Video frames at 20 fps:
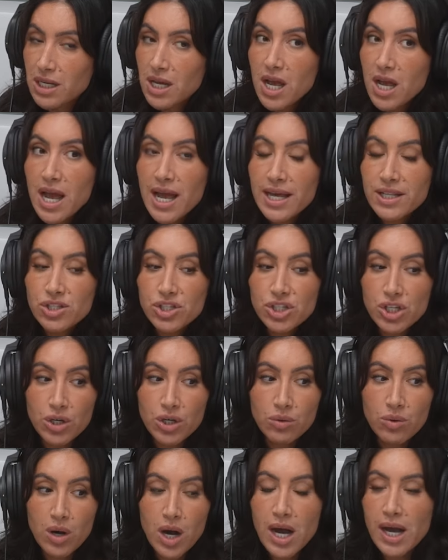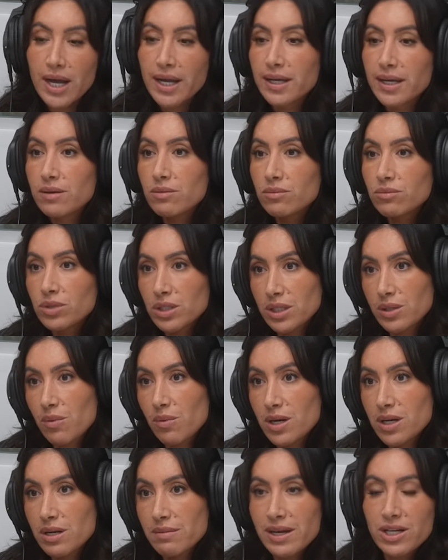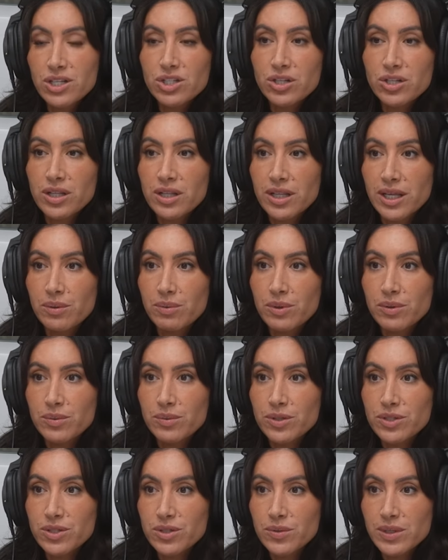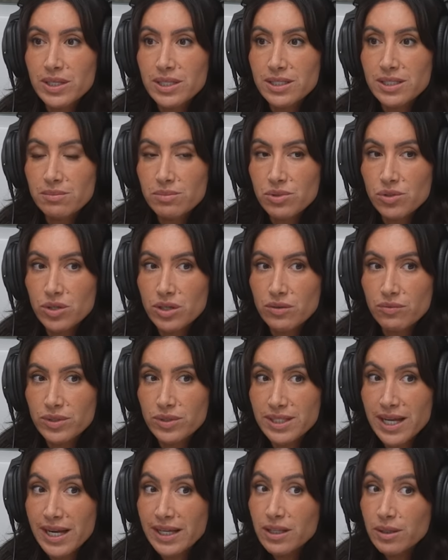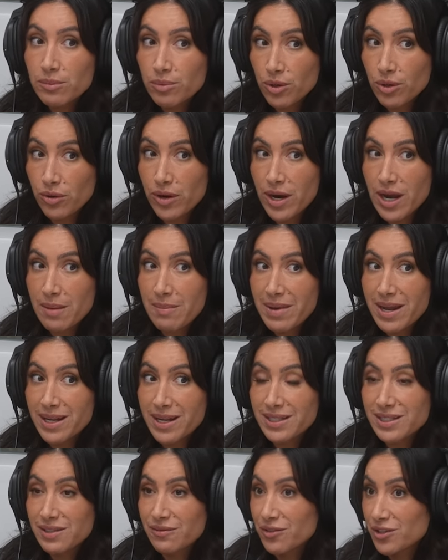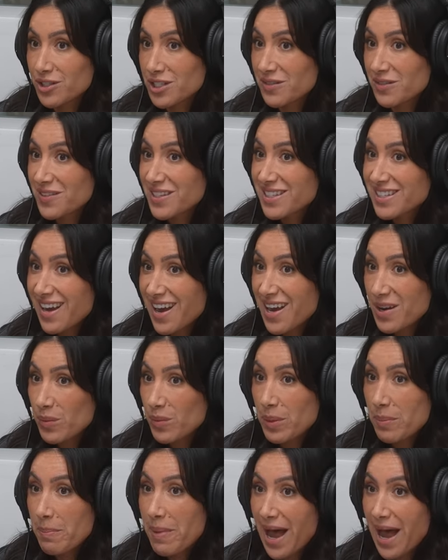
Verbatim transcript: right. And so I really wanted to make sure that like we were doing some sort of recycling program, yes. and it's the first of its kind with